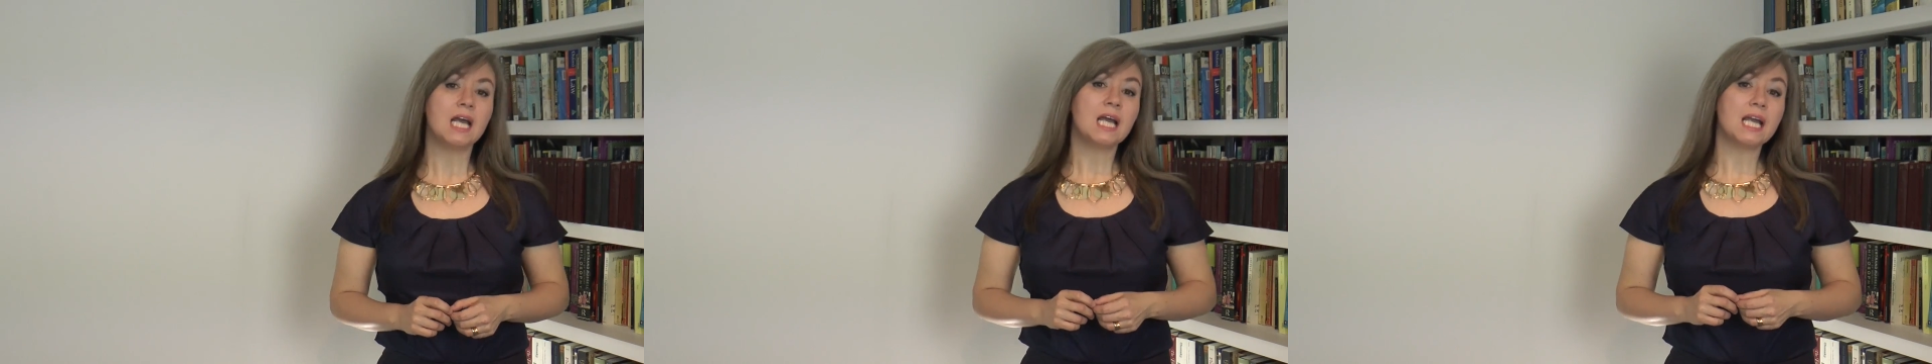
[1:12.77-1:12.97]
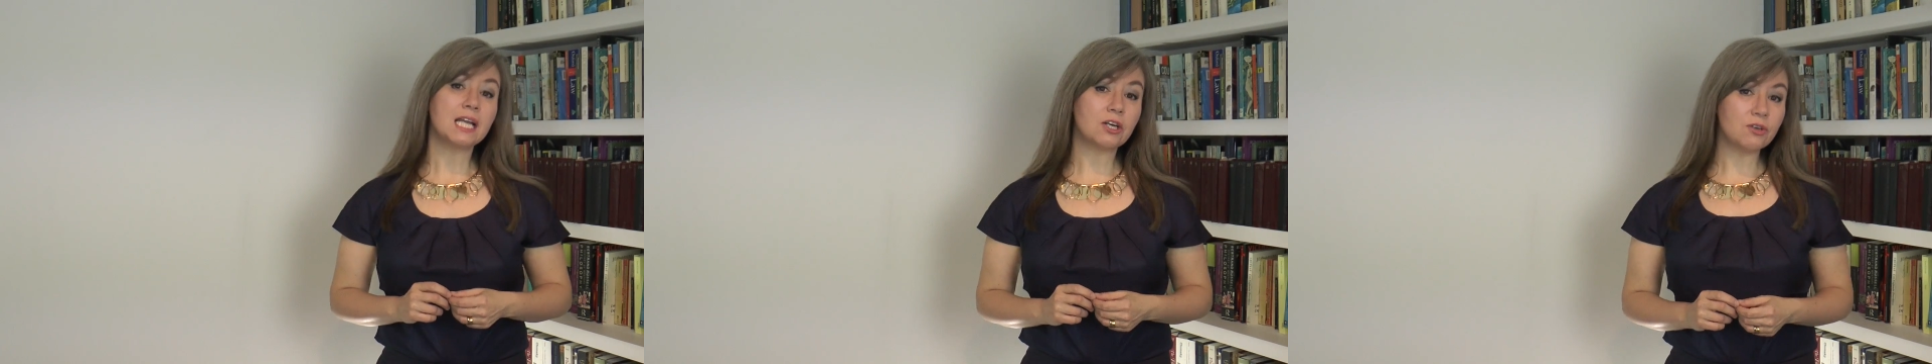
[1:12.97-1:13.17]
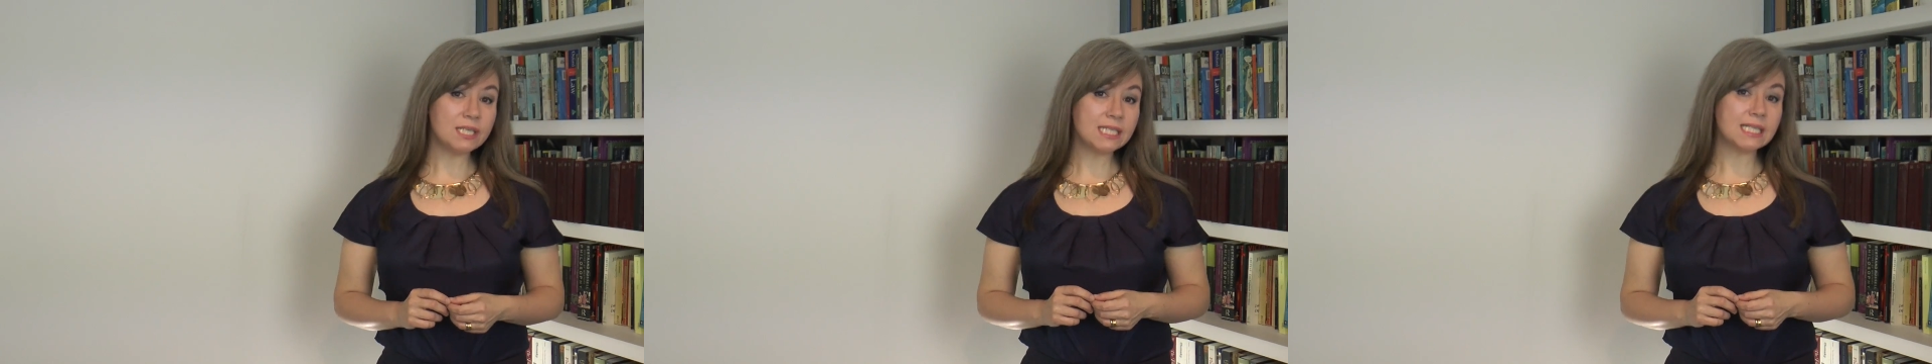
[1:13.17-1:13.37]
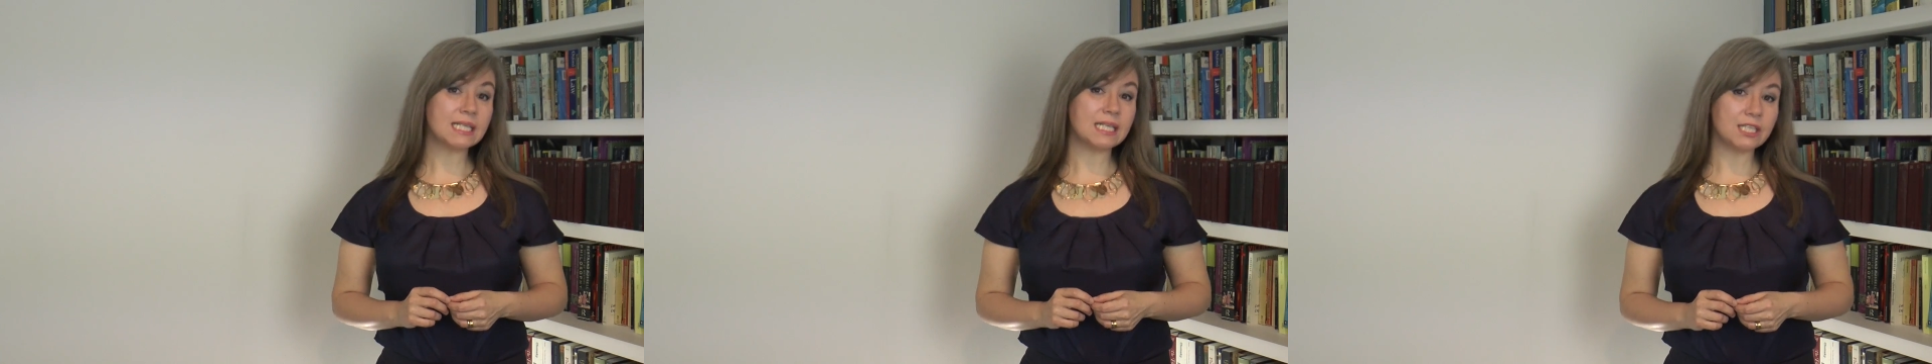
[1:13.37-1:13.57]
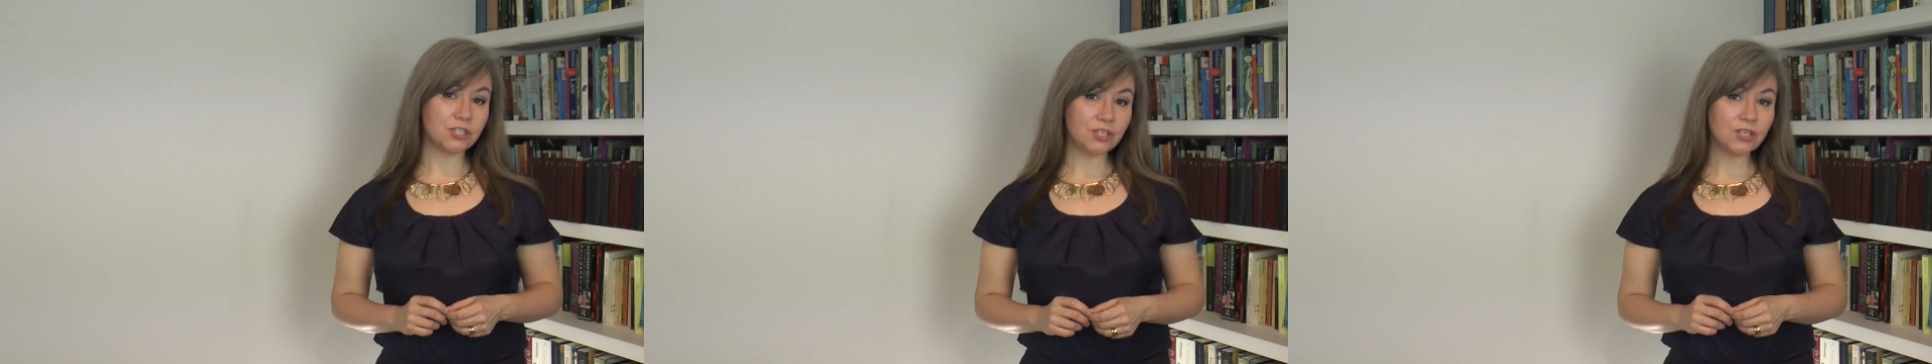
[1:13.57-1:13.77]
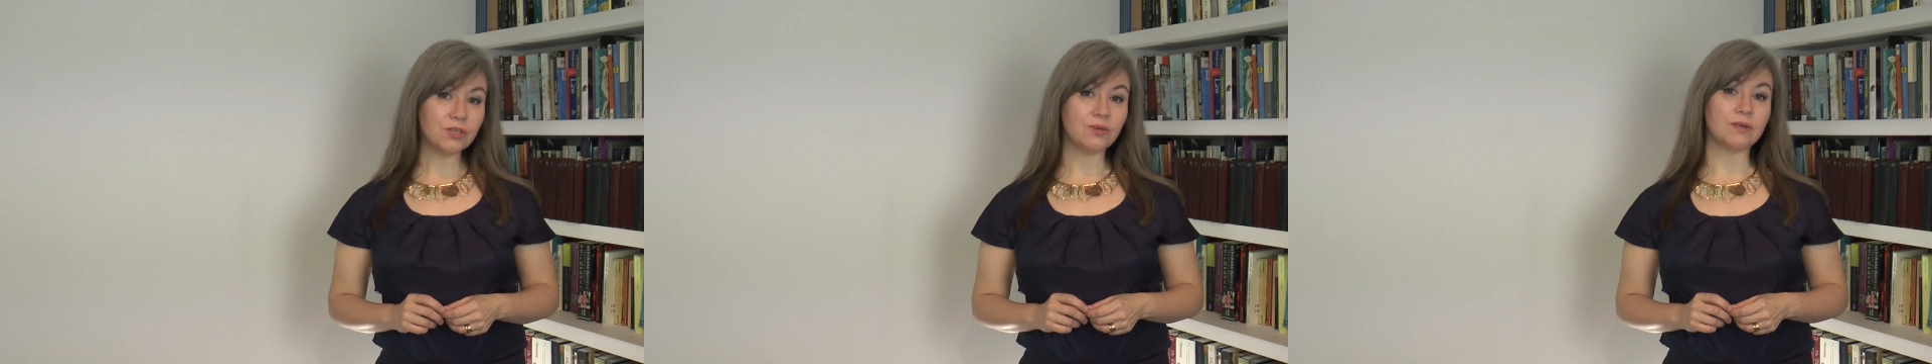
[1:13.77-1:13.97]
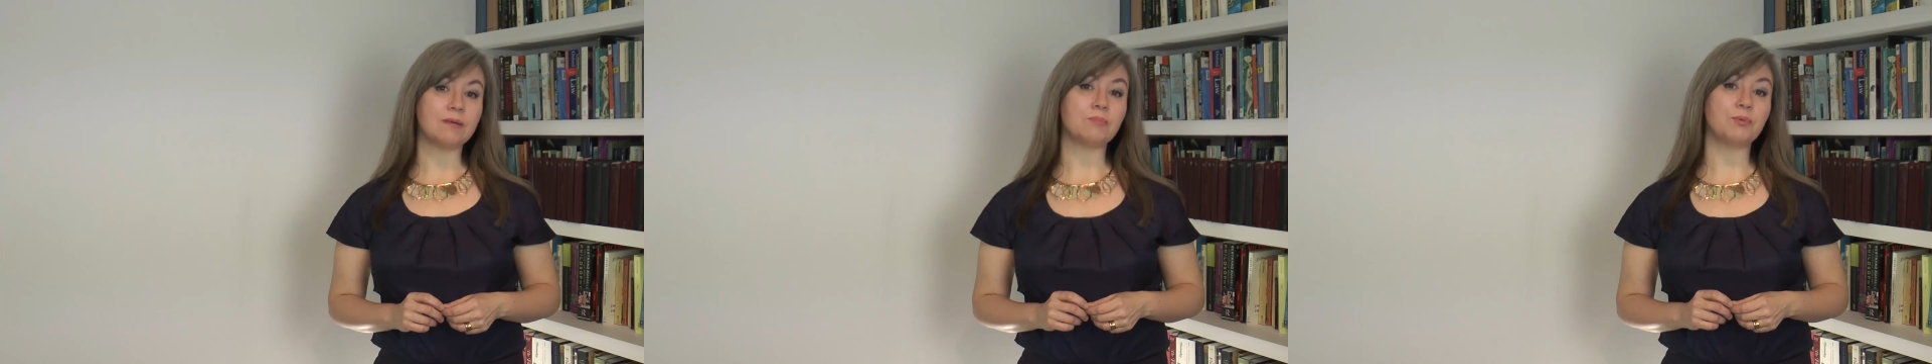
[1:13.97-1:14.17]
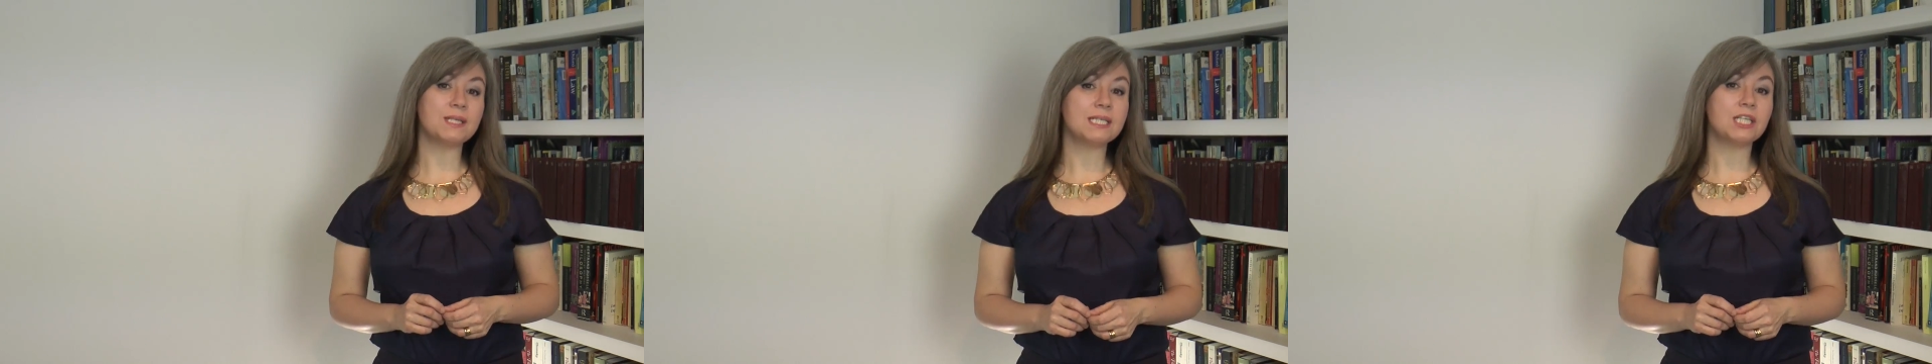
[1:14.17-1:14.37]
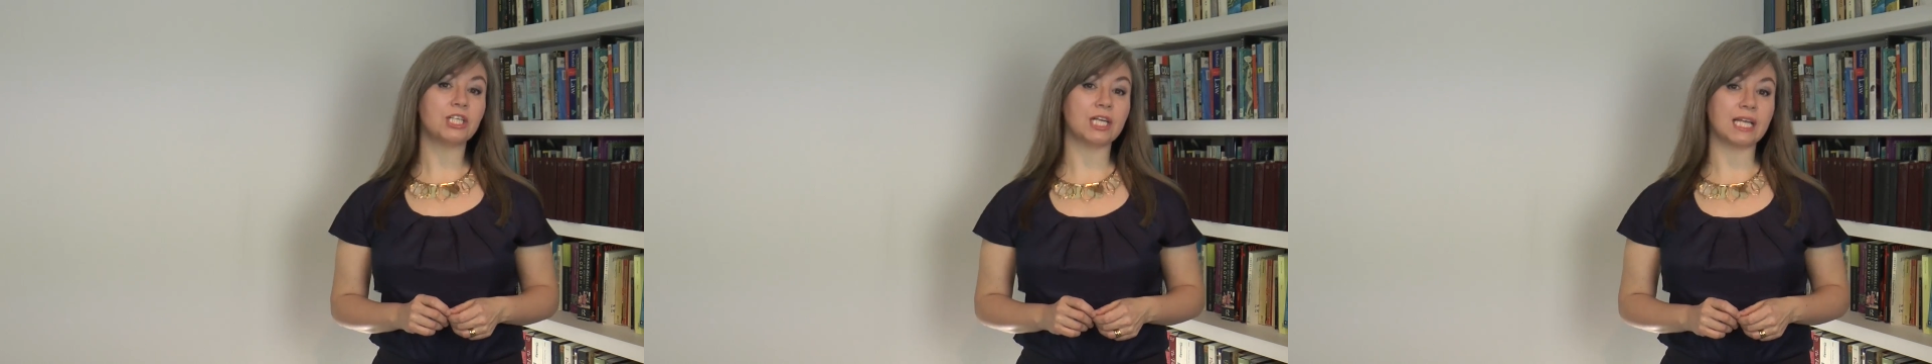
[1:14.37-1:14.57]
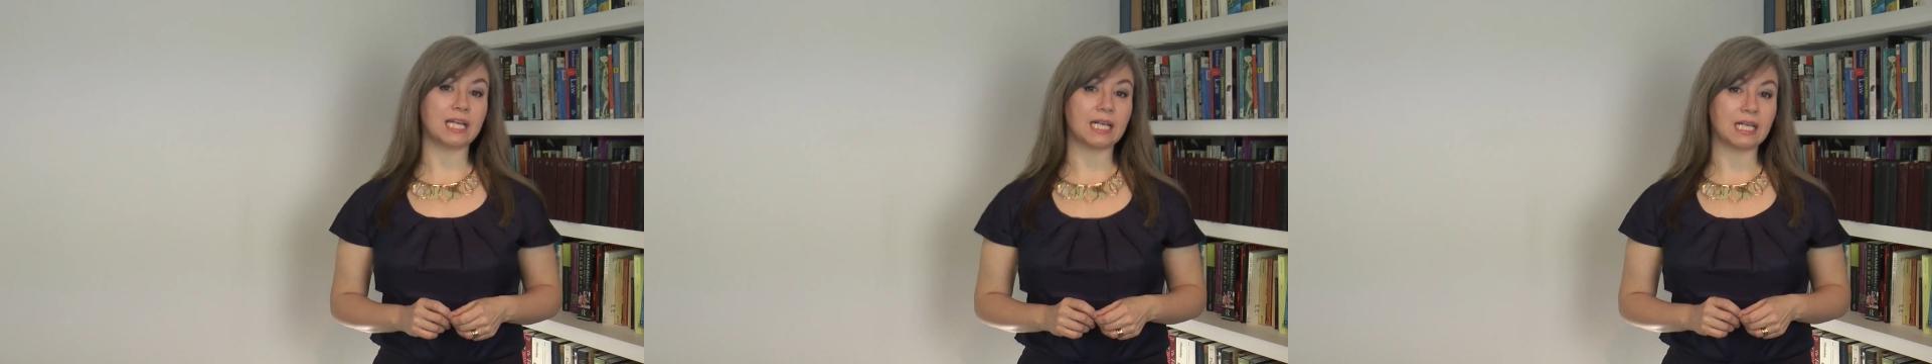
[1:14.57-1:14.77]
Increasingly too, in British
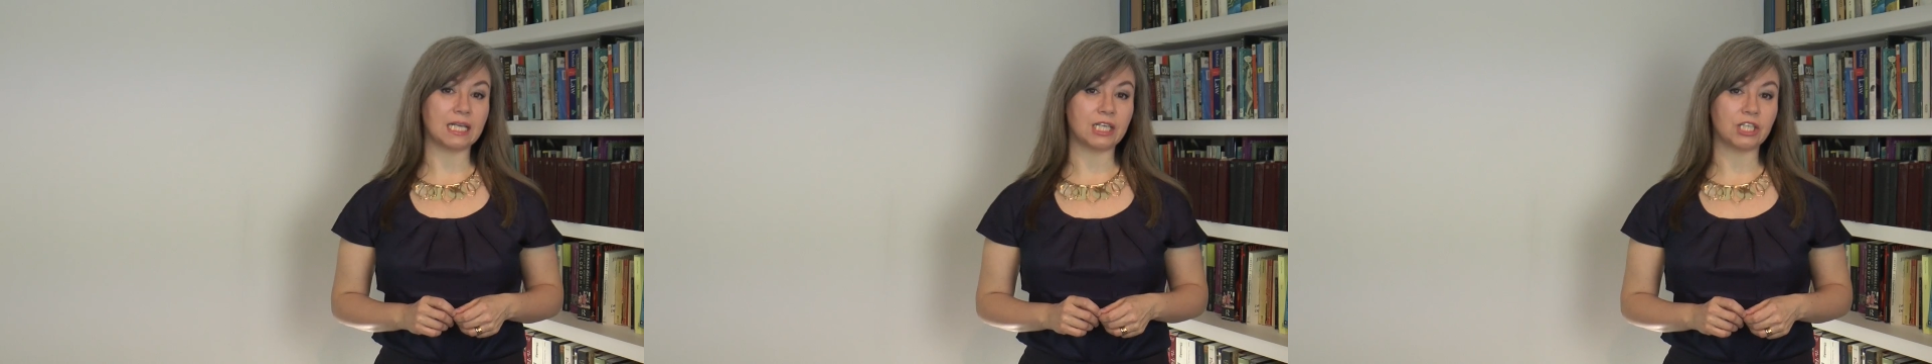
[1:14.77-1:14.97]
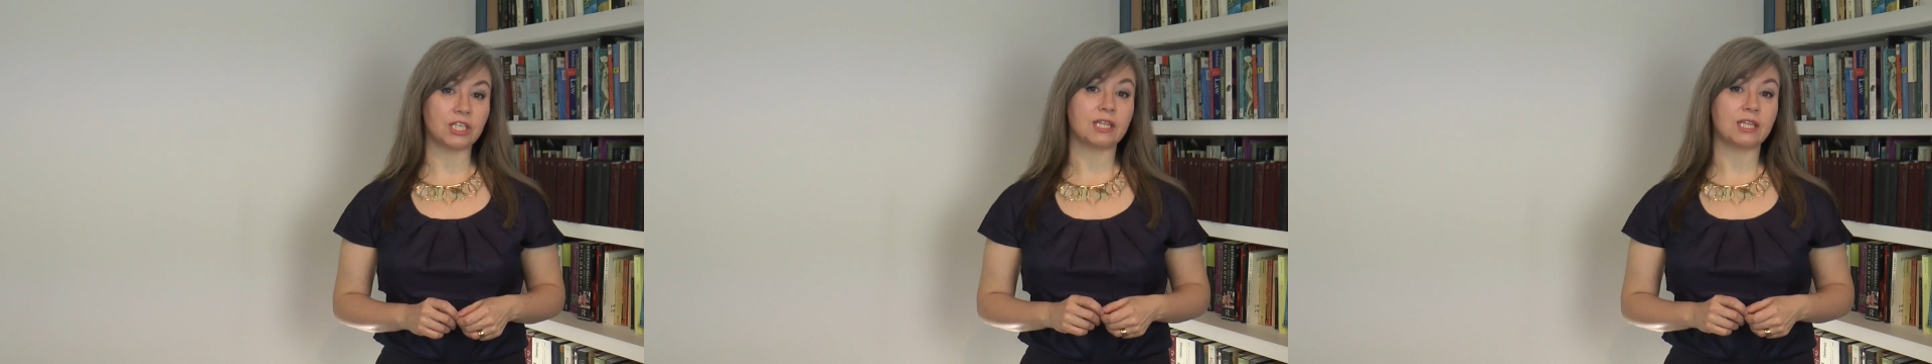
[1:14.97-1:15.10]
English,